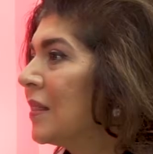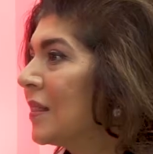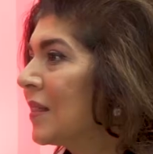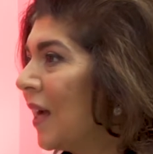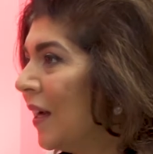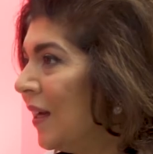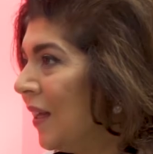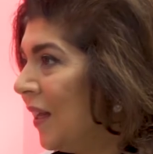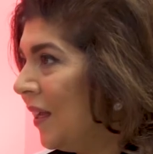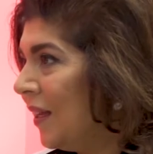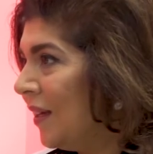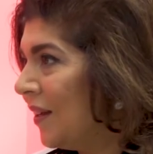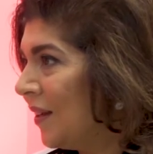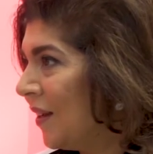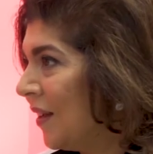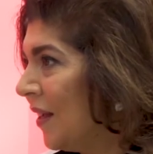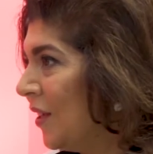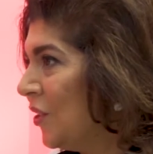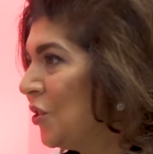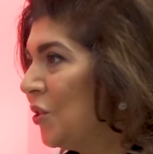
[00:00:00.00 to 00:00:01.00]
studied
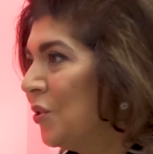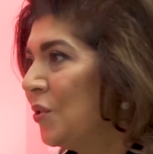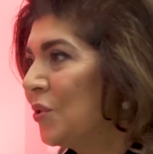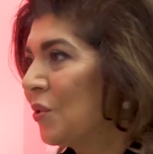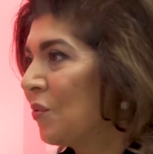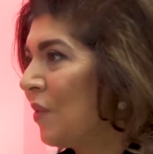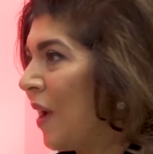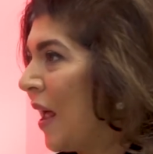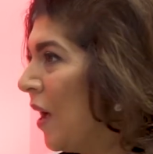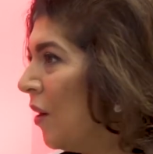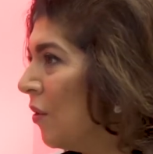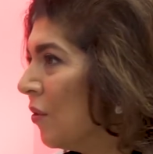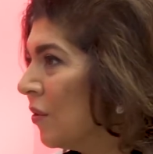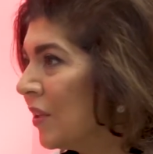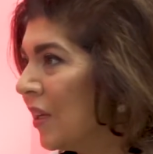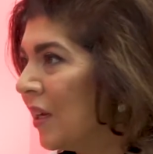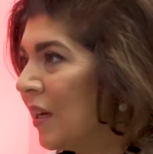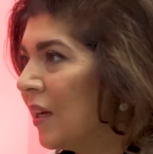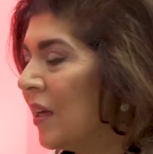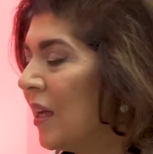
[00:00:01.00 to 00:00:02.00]
issues
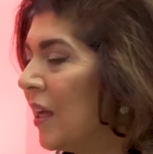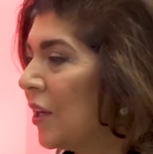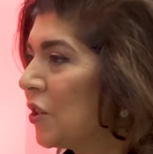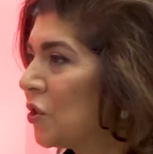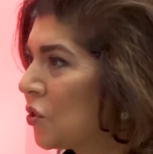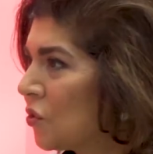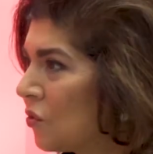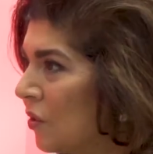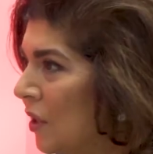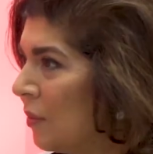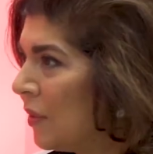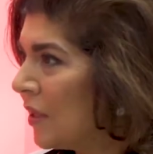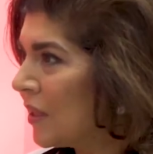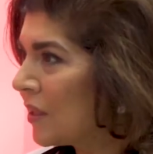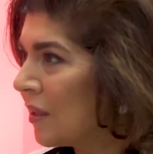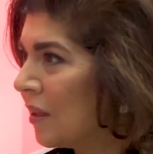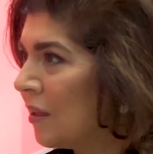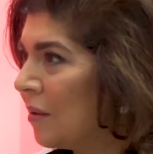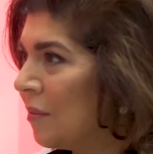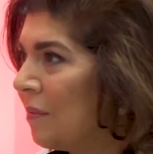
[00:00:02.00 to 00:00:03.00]
around
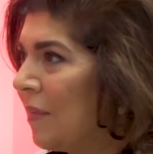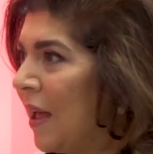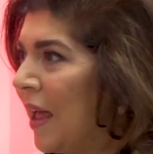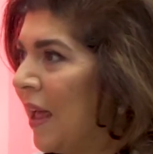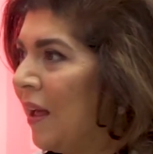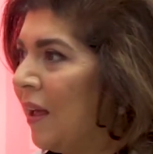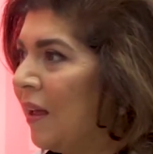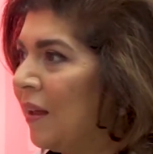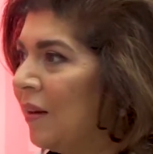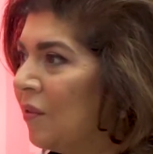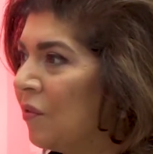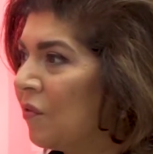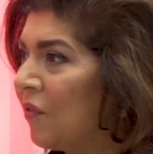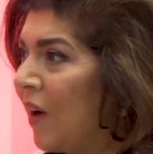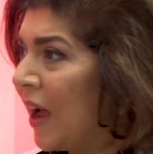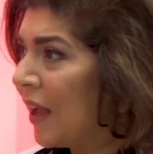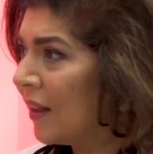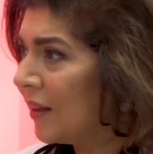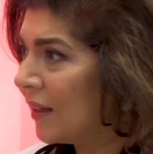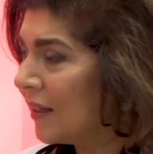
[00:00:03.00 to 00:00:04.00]
extremism and
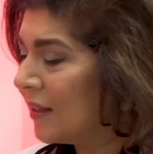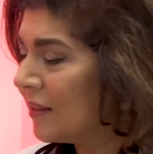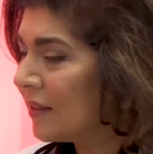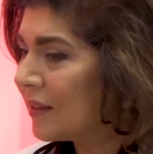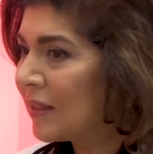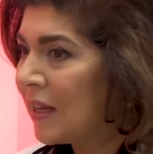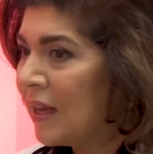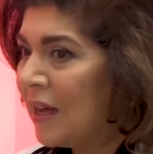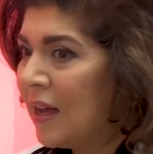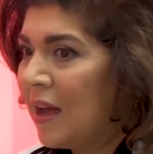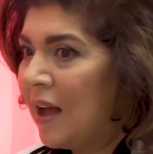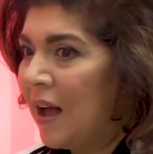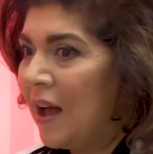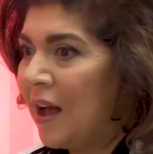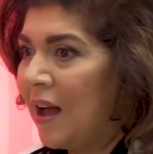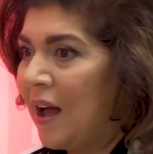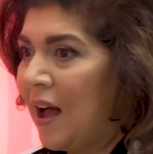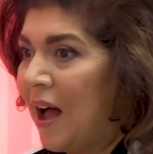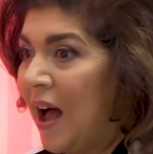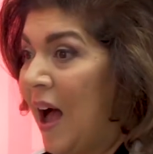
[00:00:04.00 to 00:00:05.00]
violence,
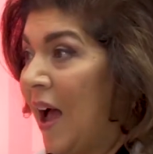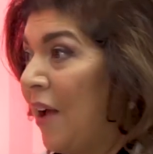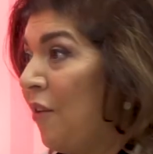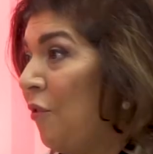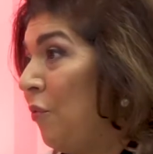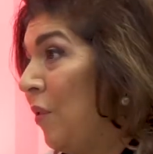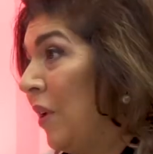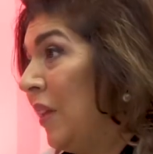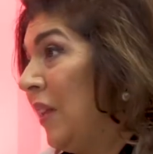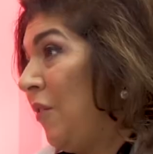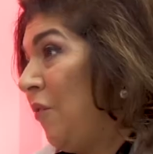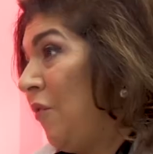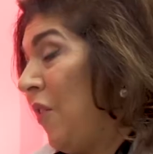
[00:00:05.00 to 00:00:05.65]
I really